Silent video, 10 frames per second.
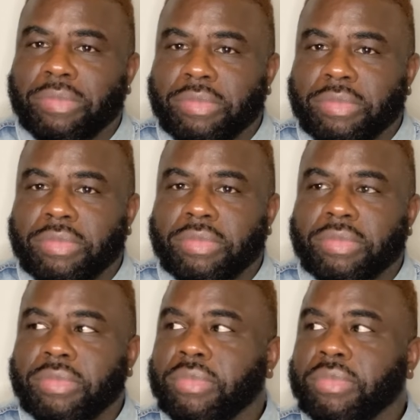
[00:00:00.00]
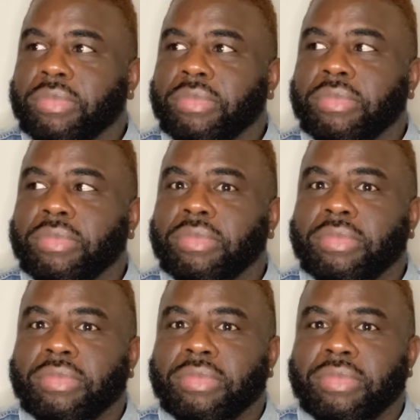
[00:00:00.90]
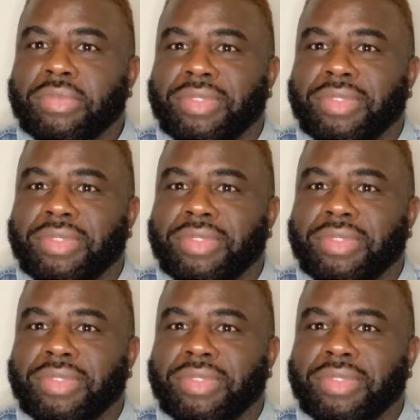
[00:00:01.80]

(no one is talking)